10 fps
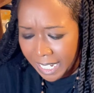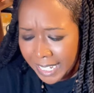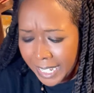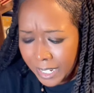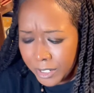
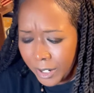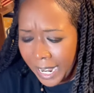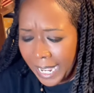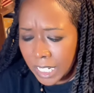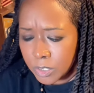Yeah, your
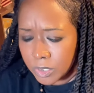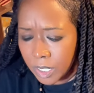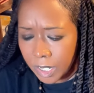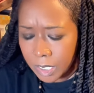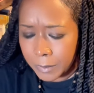angels
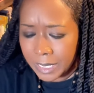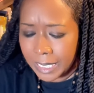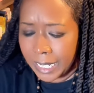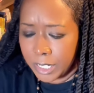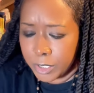are going to be
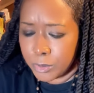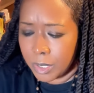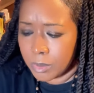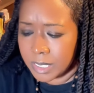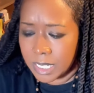letting you
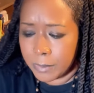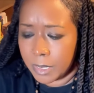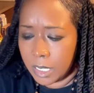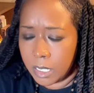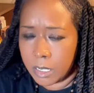know
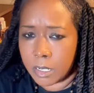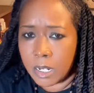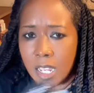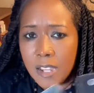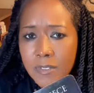something here.
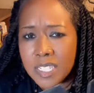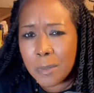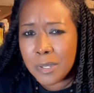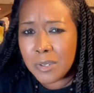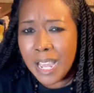For
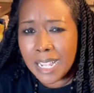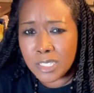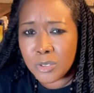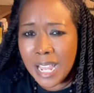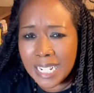some of you
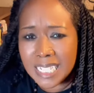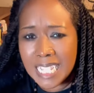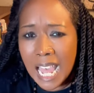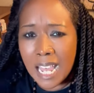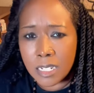guys, you got a
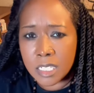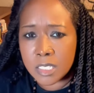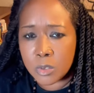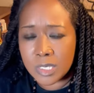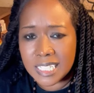side
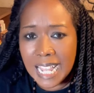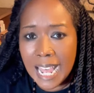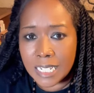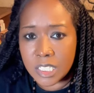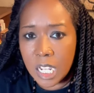hustle, a
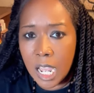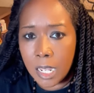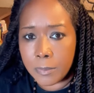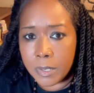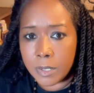side
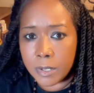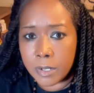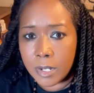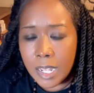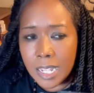job
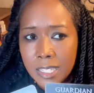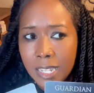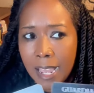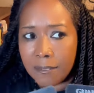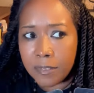here
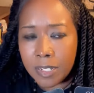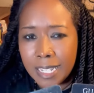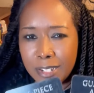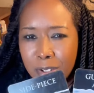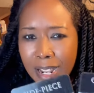that I feel
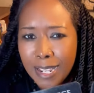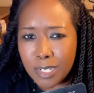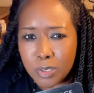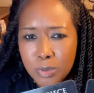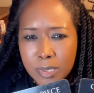like your
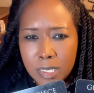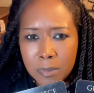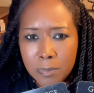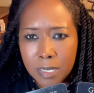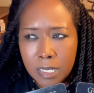angels
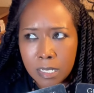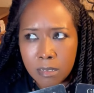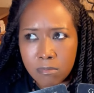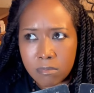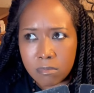could be